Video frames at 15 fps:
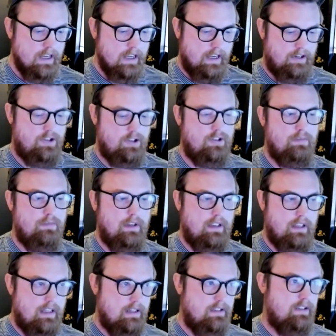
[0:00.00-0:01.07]
it should
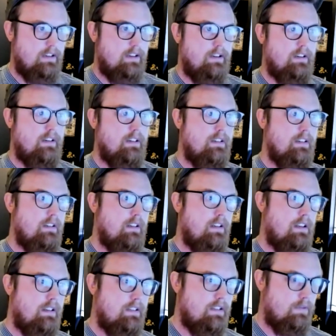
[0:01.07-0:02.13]
be easier
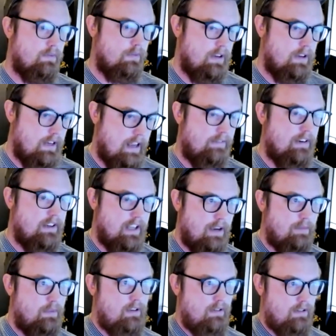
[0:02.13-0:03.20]
to read every
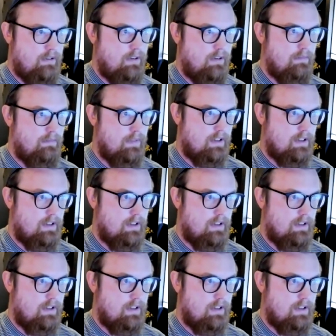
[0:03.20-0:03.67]
time that you do it.